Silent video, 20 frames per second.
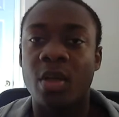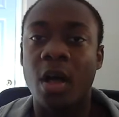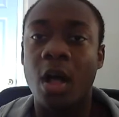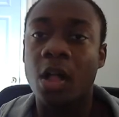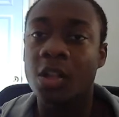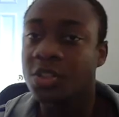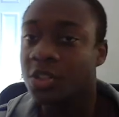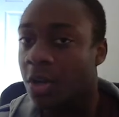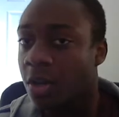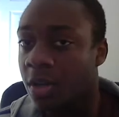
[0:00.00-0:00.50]

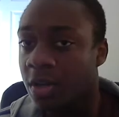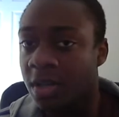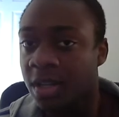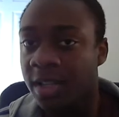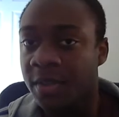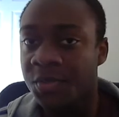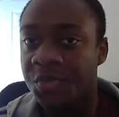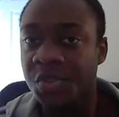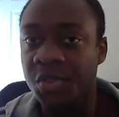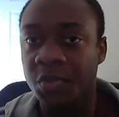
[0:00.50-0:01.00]

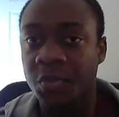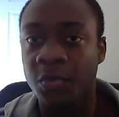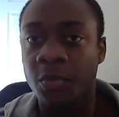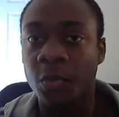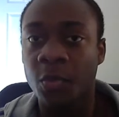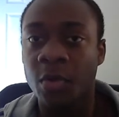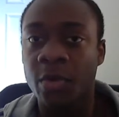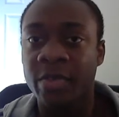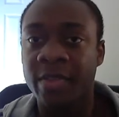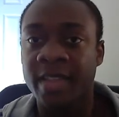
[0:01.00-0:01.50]
alternatives
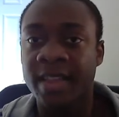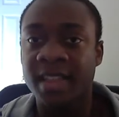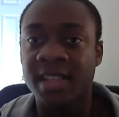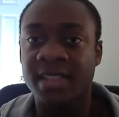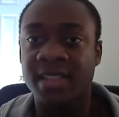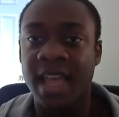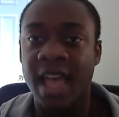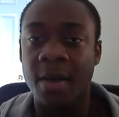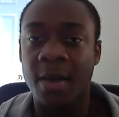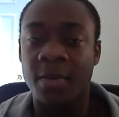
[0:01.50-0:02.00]
for
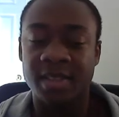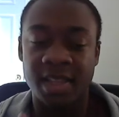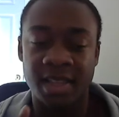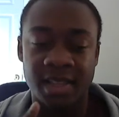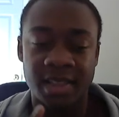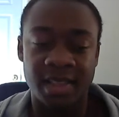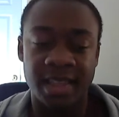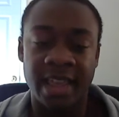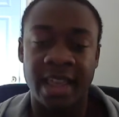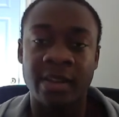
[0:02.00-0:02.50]
this, I would say
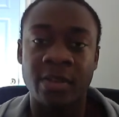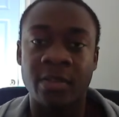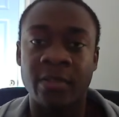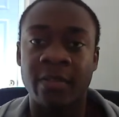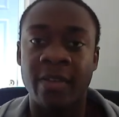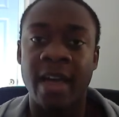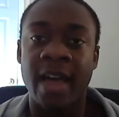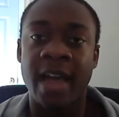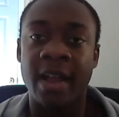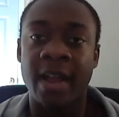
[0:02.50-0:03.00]
the Kindle
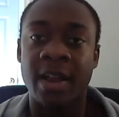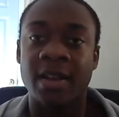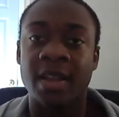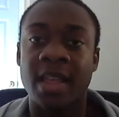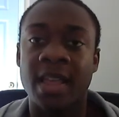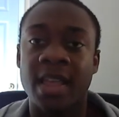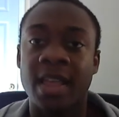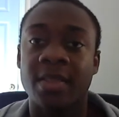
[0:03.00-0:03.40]
Fire.